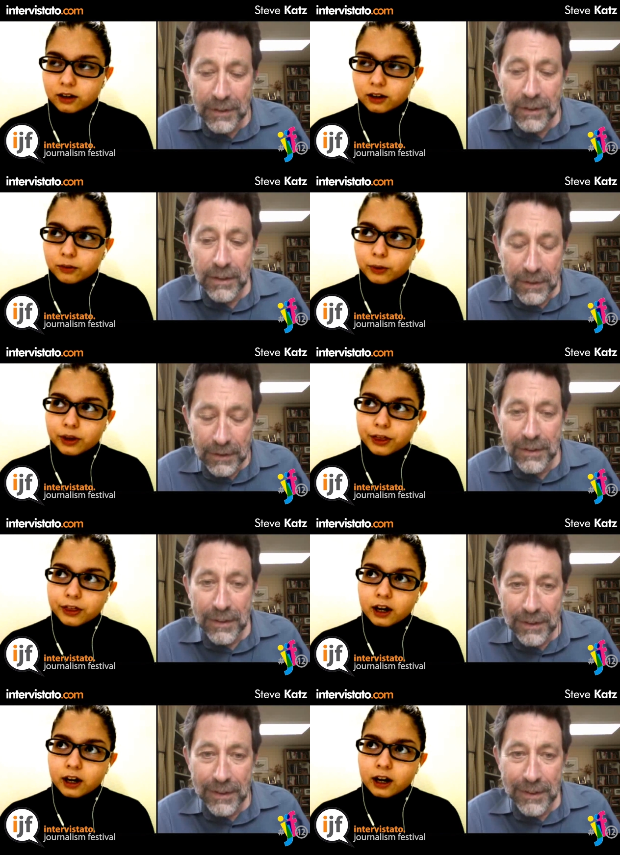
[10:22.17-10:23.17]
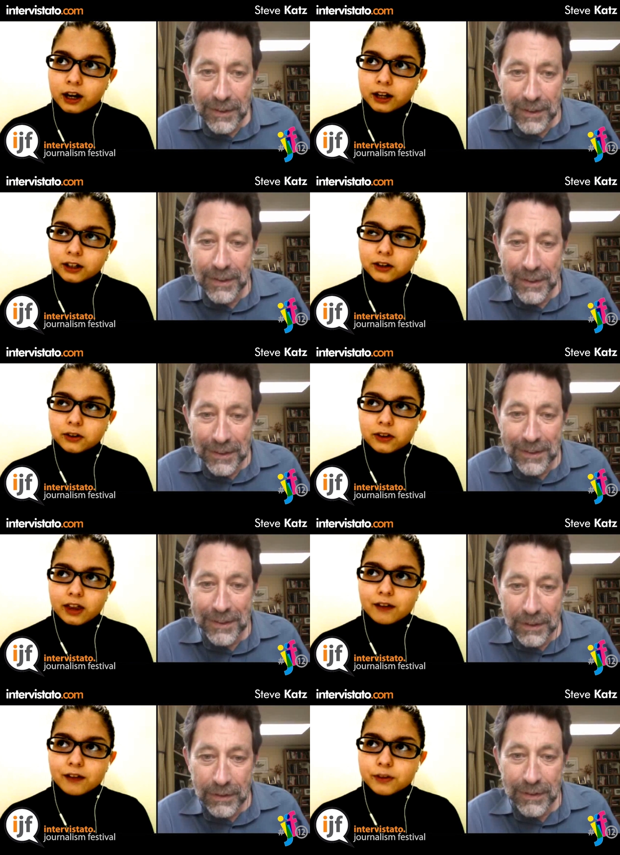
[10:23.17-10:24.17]
Speaker 1: with, uh, you know, they
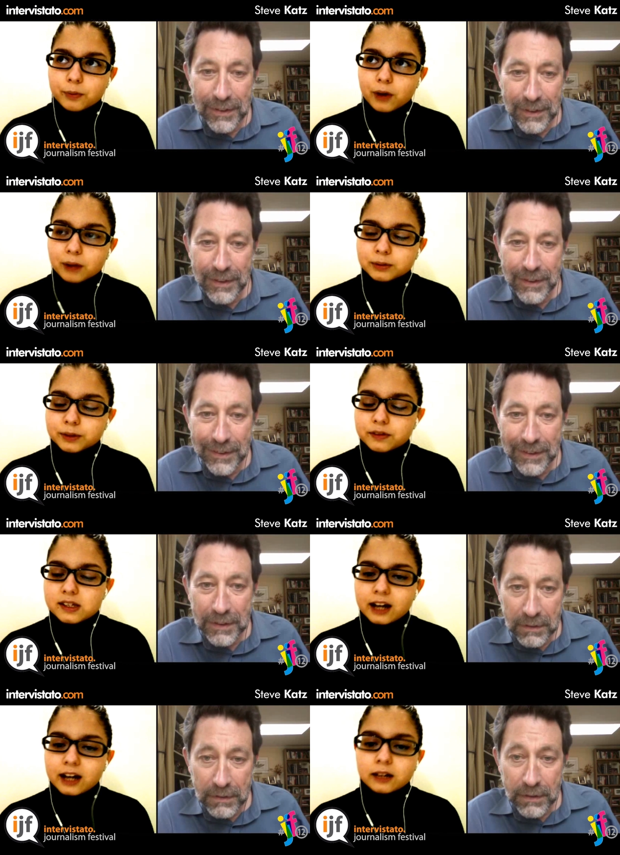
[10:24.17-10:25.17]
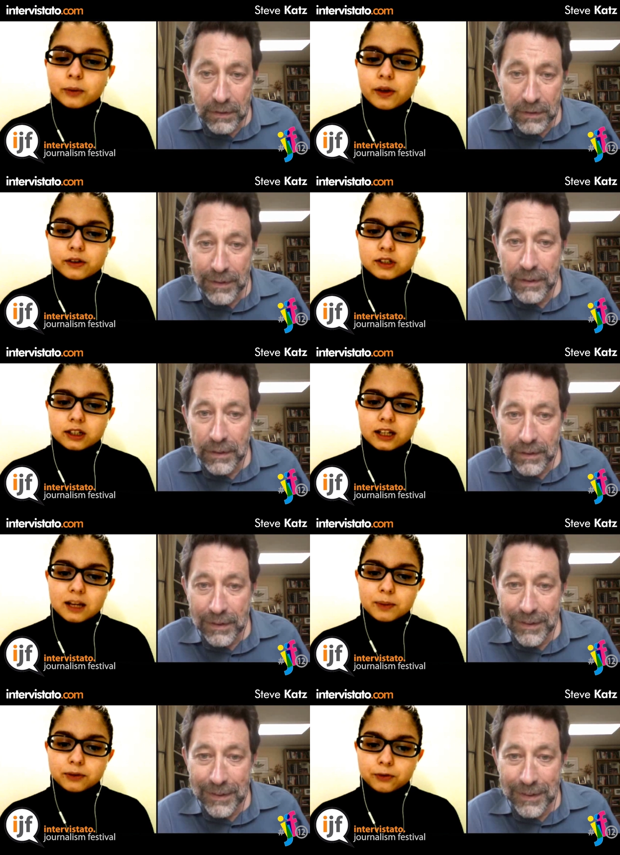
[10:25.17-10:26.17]
have the problem of deciding whether to
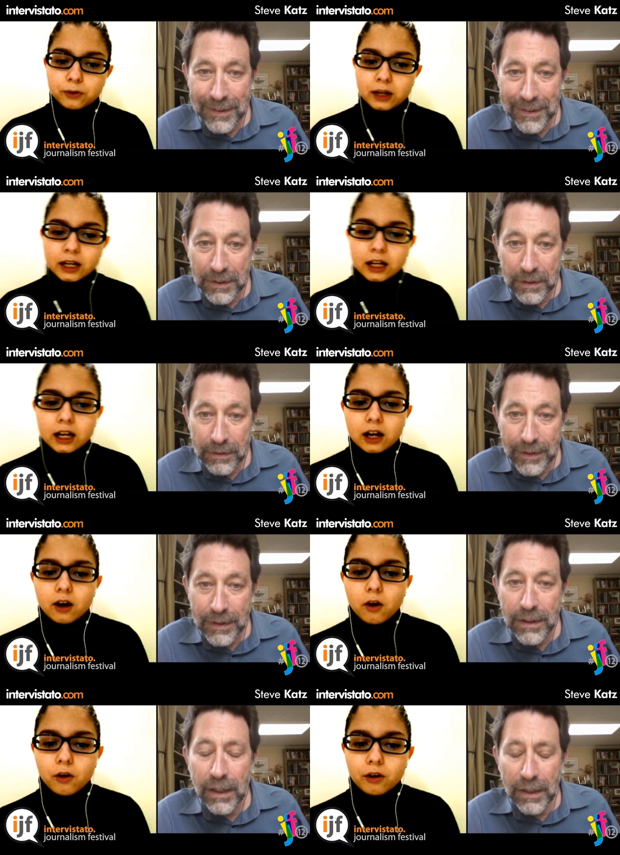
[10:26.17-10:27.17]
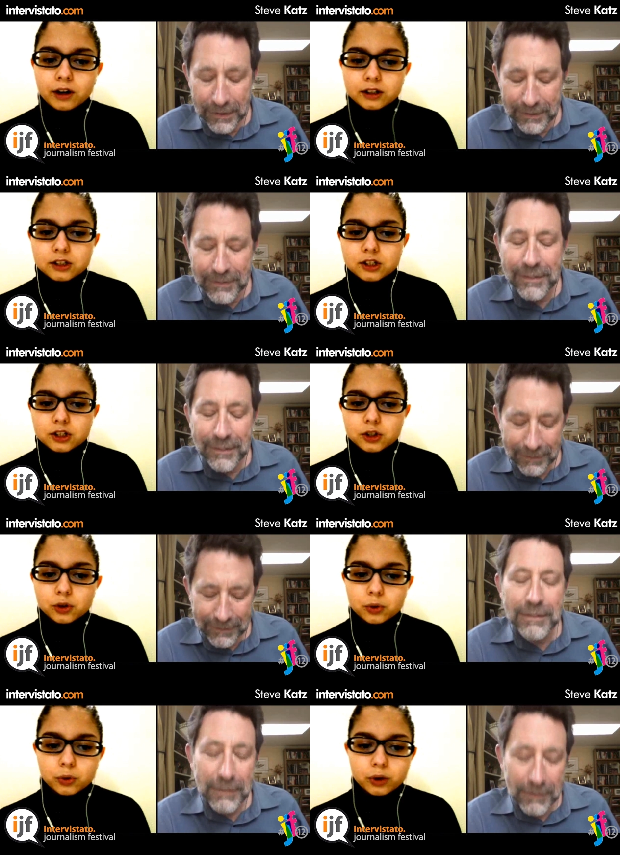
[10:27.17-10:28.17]
keep it free or ah.
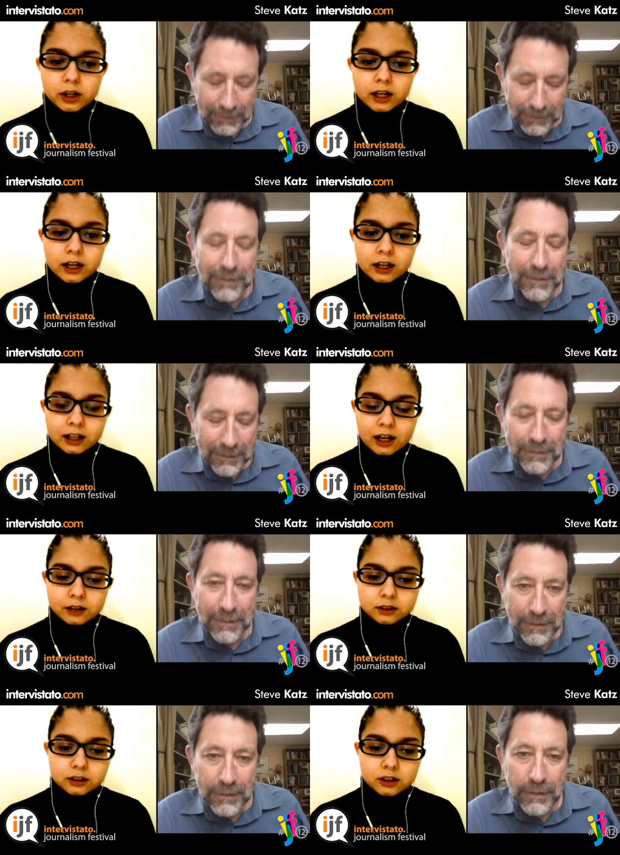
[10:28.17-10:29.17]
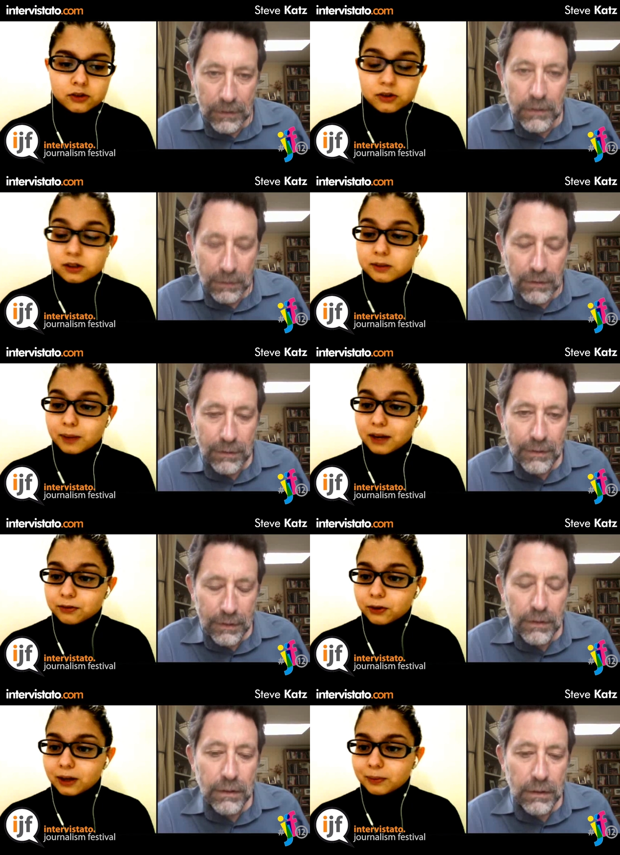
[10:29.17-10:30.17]
to uh, get users to pay
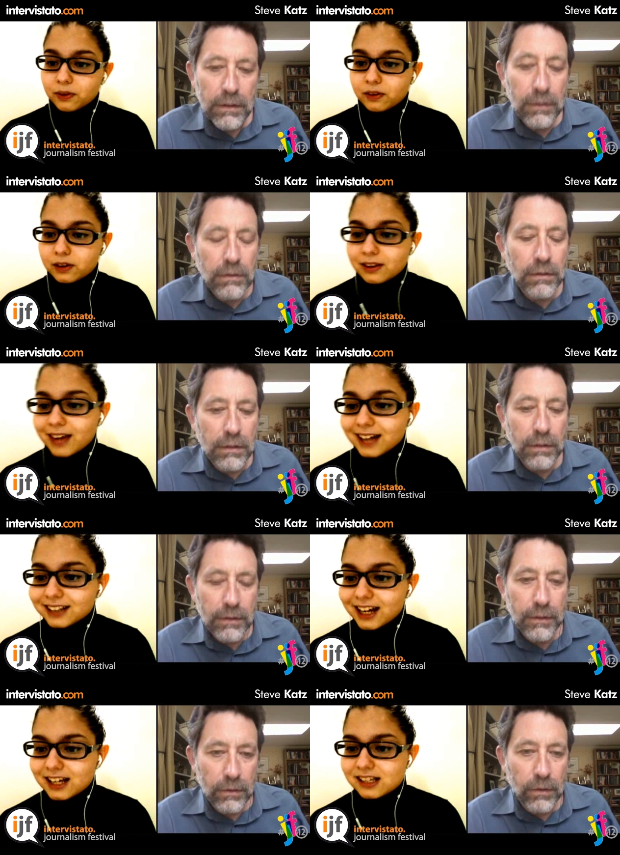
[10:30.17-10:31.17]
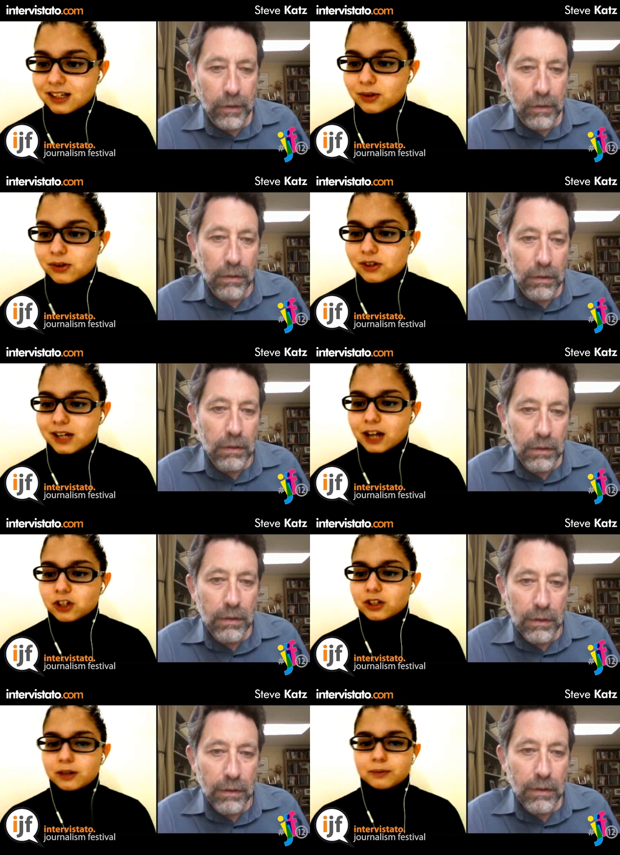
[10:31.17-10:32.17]
for it. But in, in that case, right. users
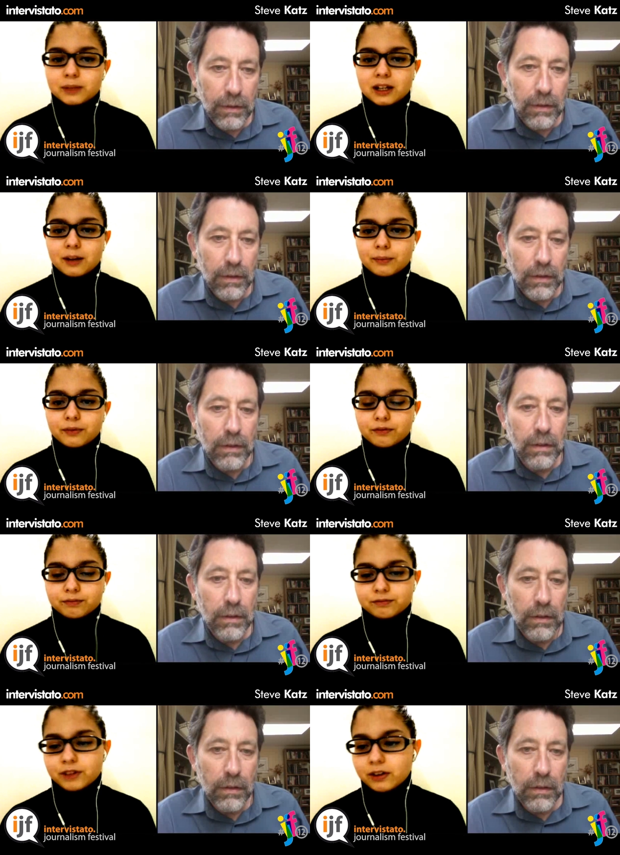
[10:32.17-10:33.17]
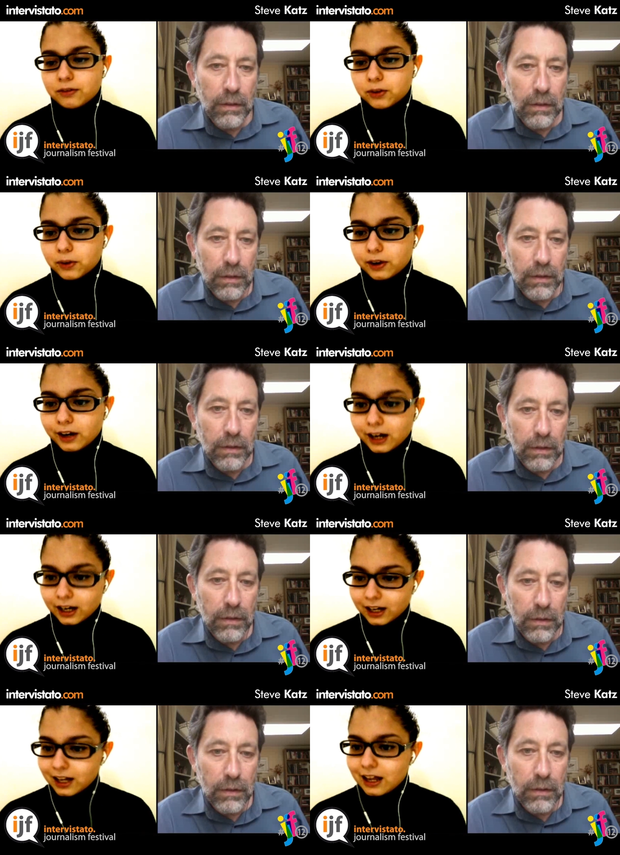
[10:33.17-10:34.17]
actually become very fewer
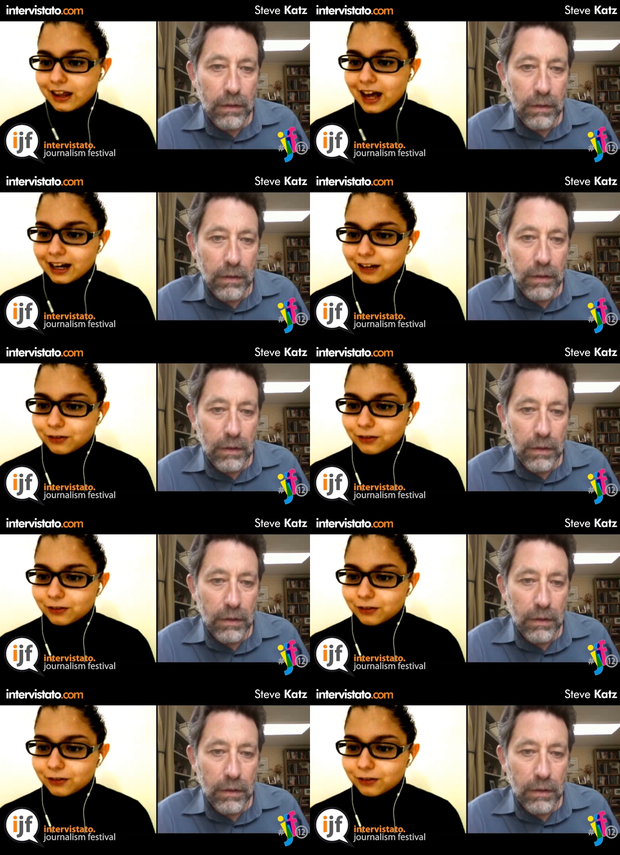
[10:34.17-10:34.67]
than if